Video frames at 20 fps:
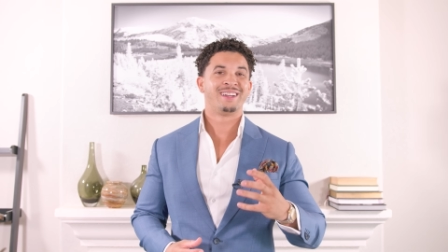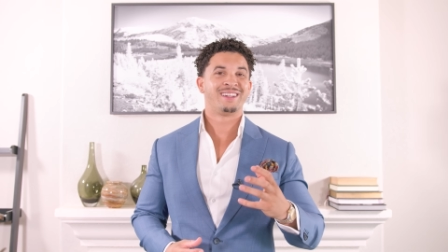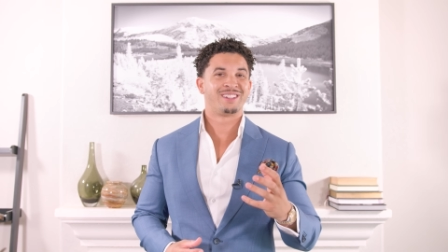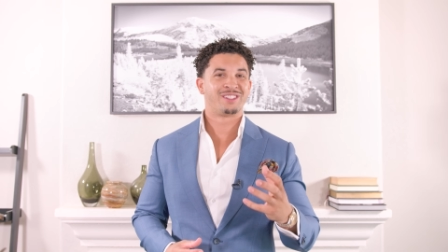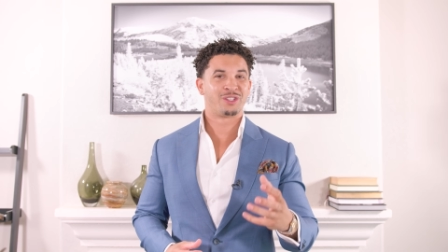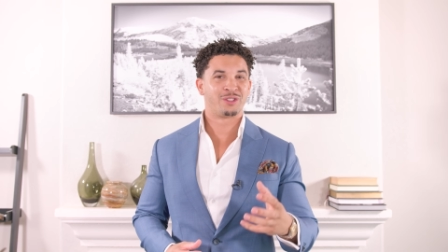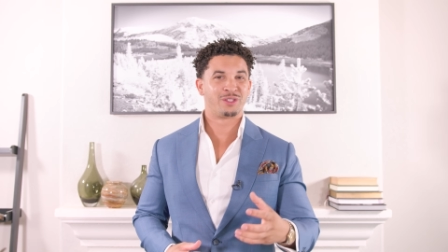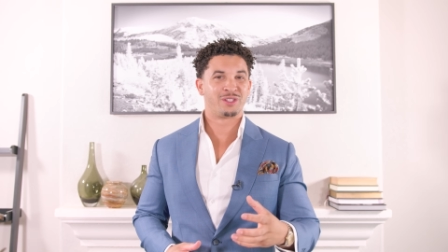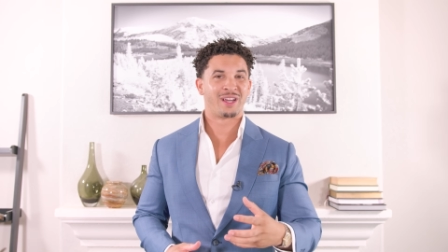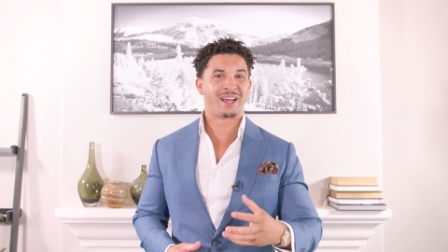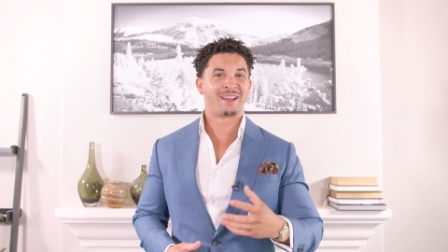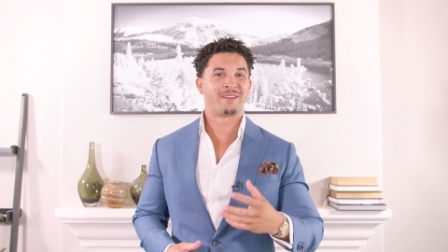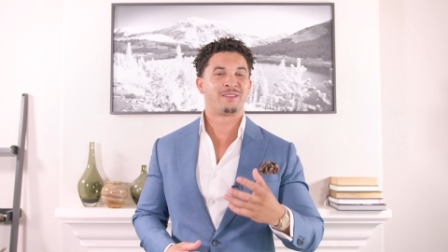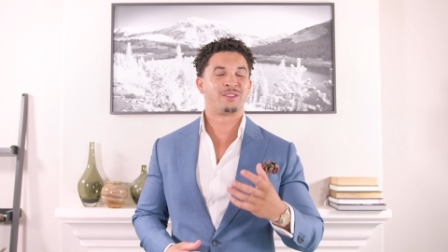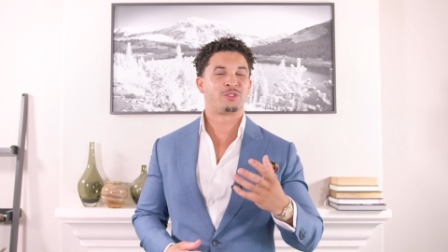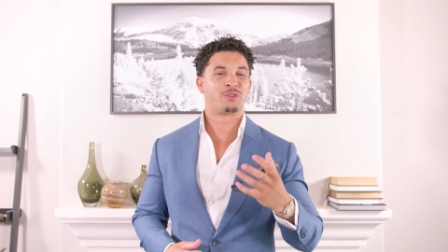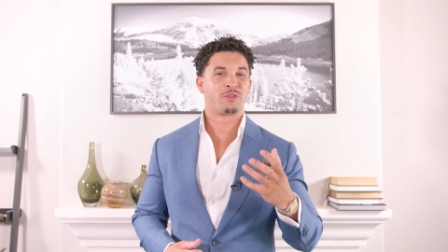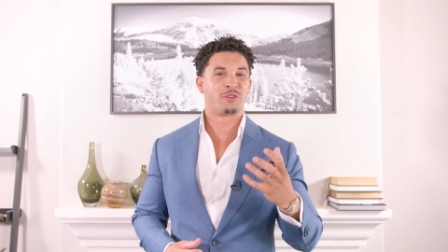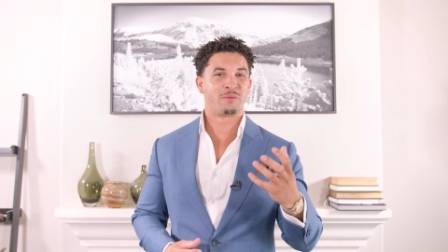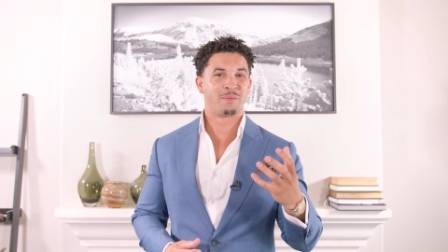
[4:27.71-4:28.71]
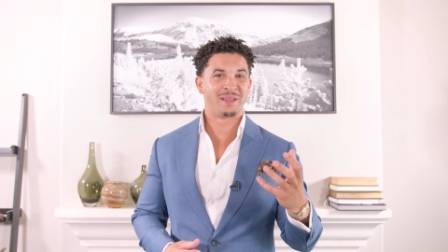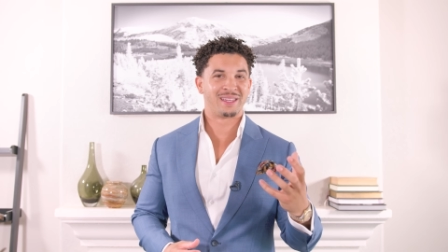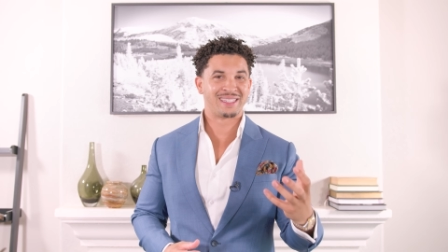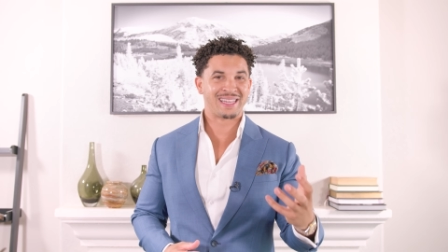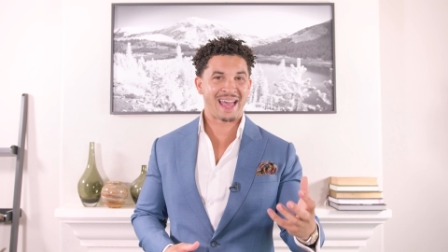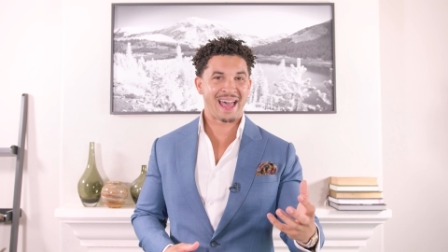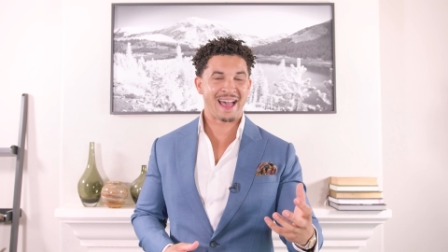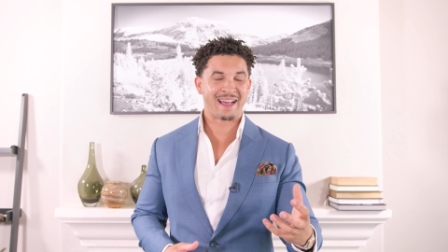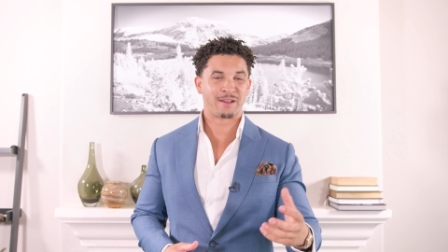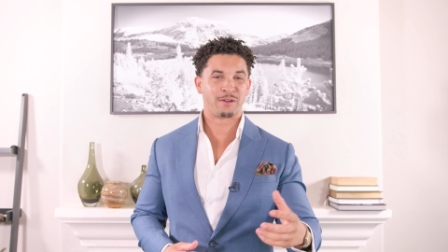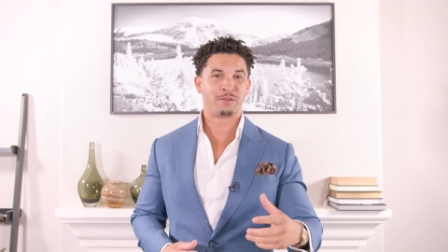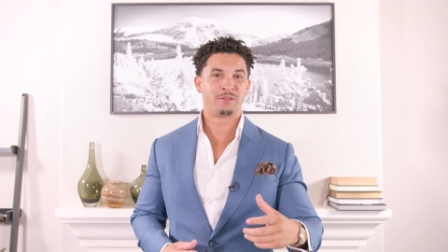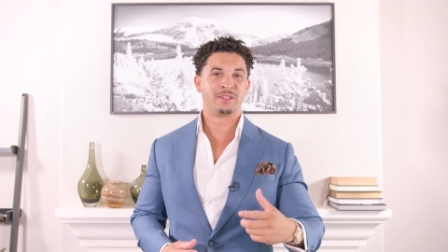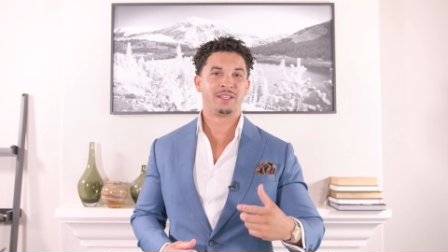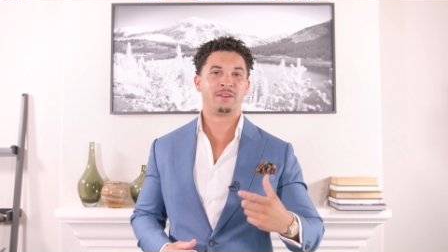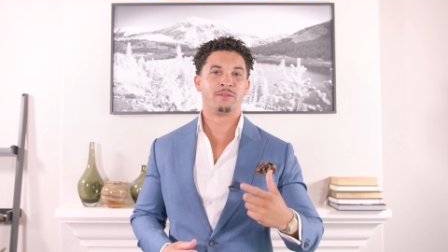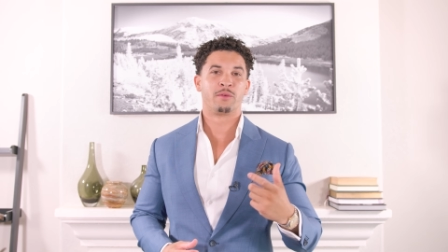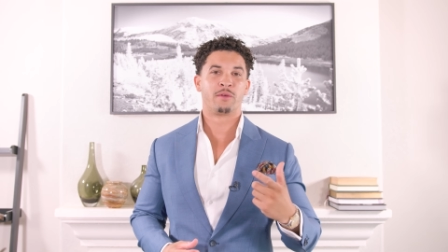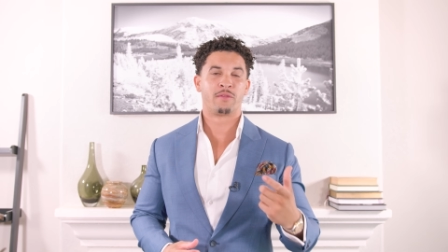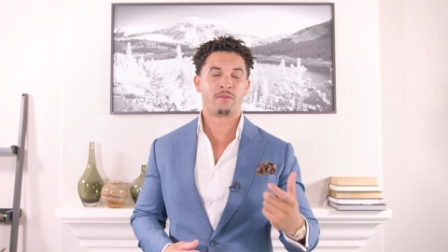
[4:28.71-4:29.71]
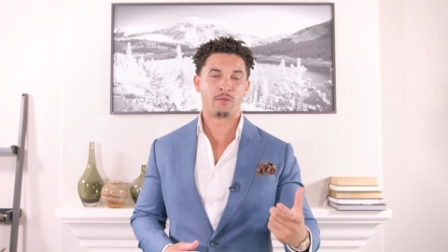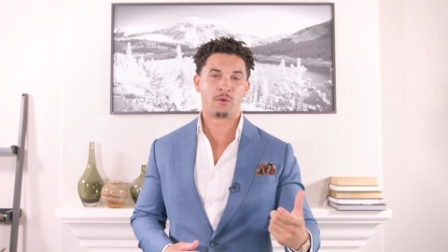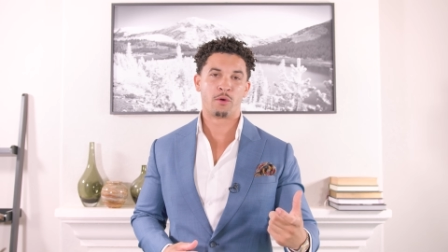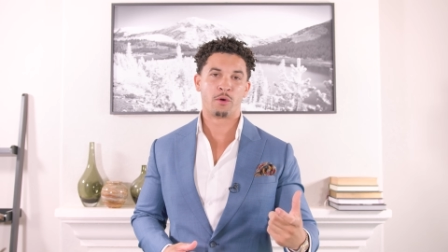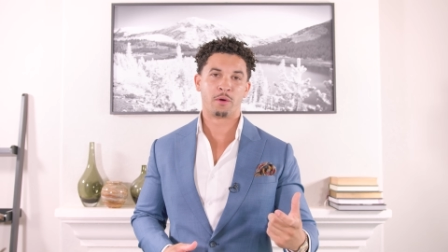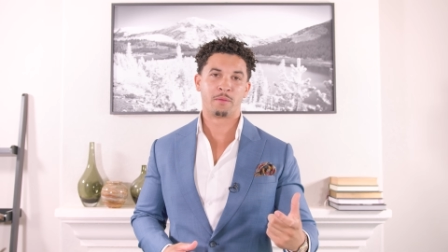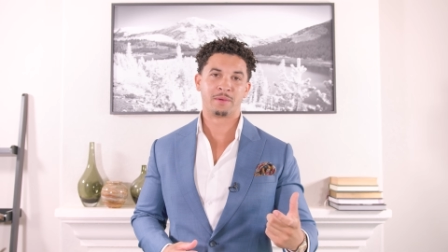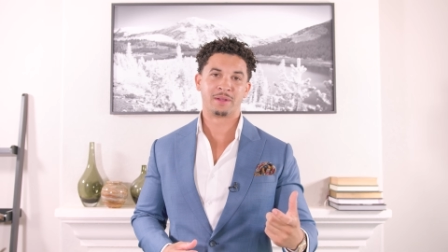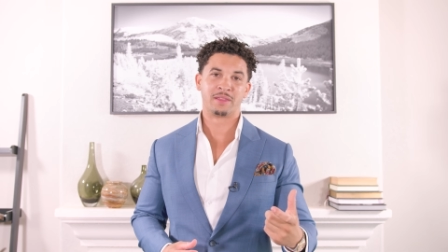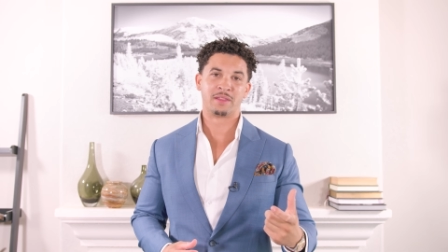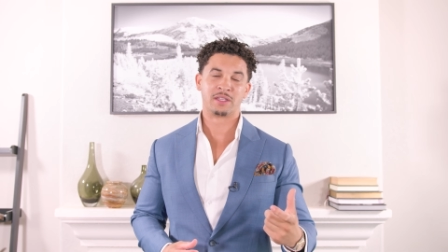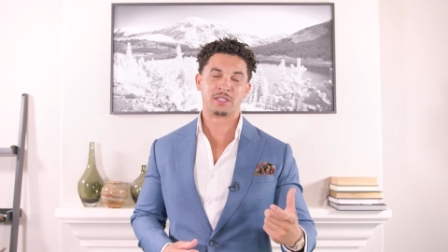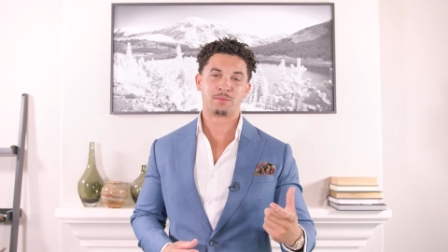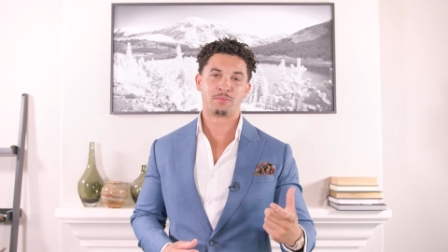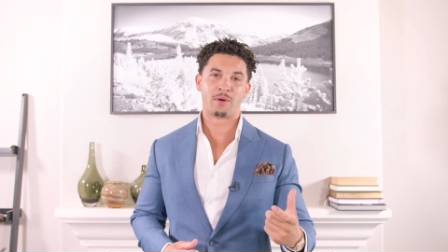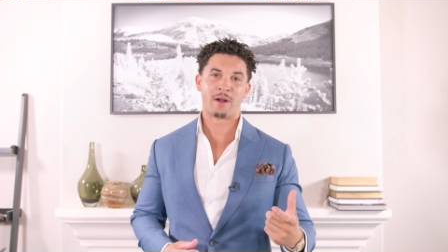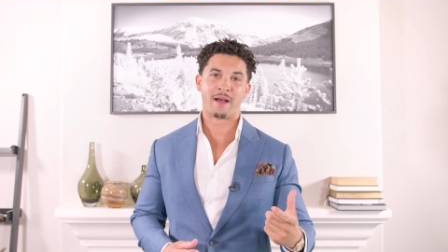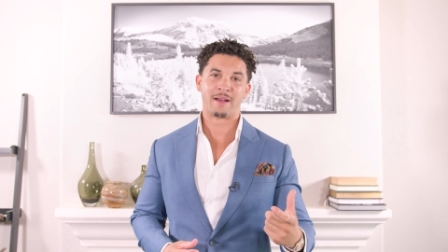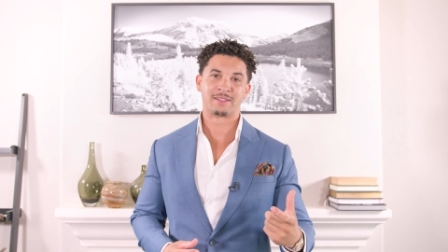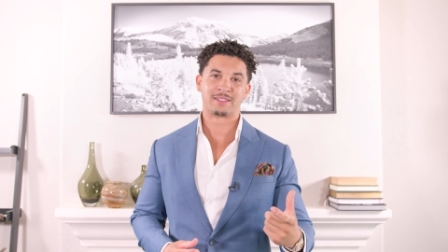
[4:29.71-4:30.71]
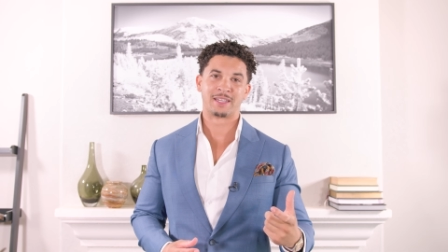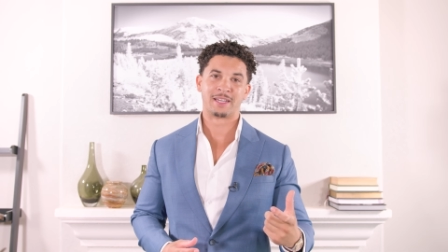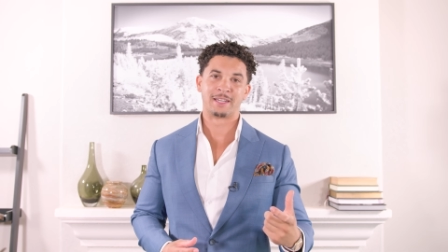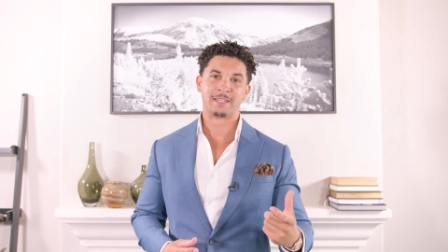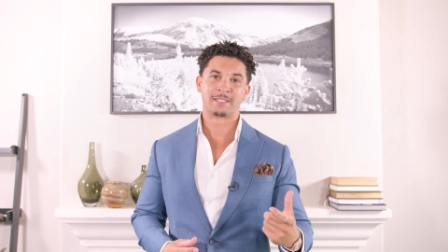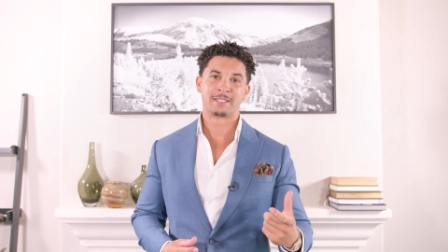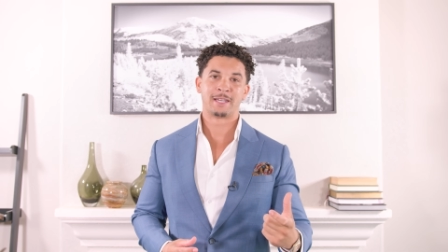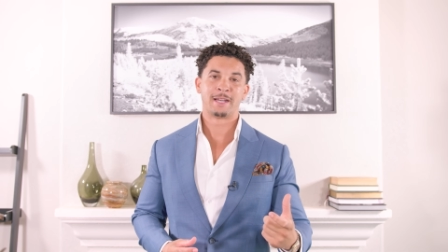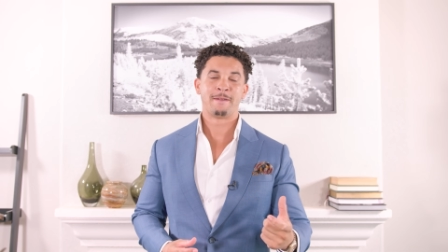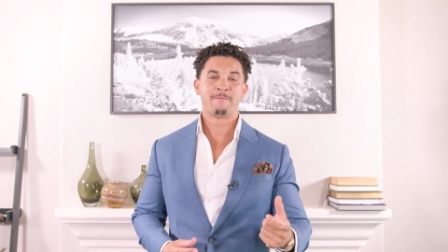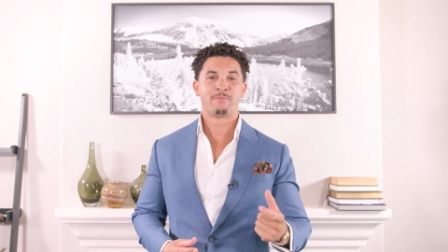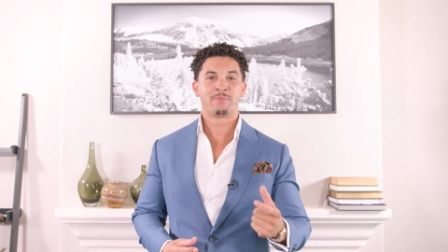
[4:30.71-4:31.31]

should sort of be tackled and reformed in this process.